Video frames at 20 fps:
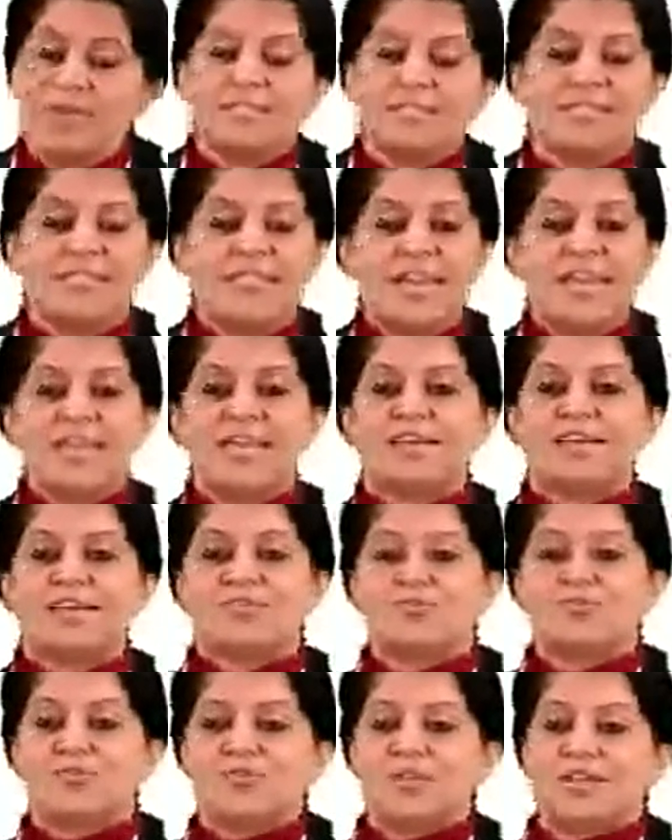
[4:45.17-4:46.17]
See here,
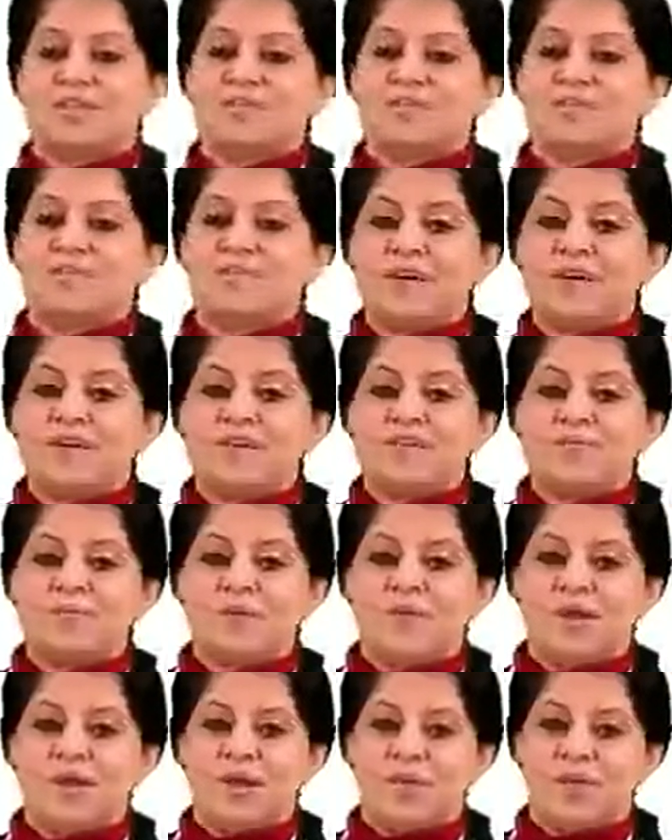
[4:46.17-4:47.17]
students, the first
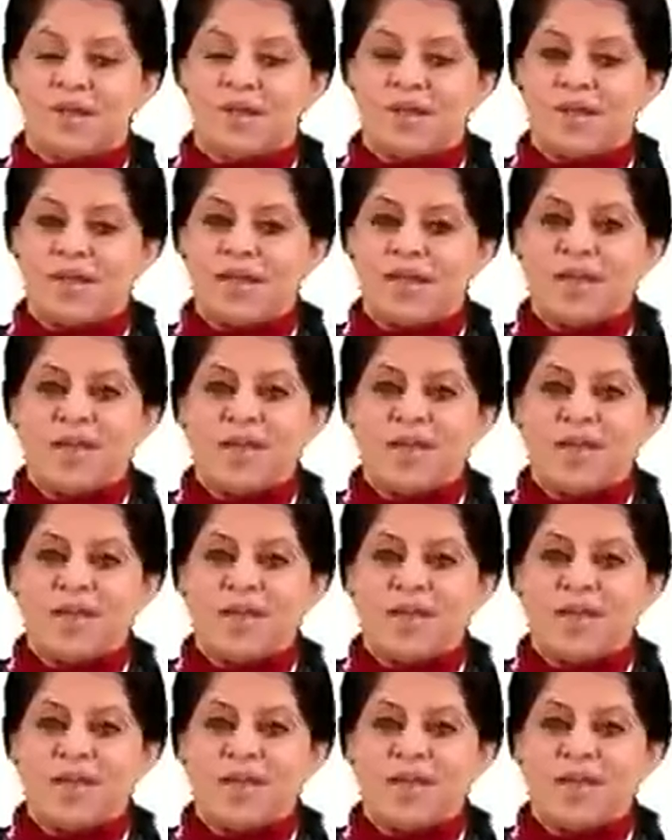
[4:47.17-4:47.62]
polar body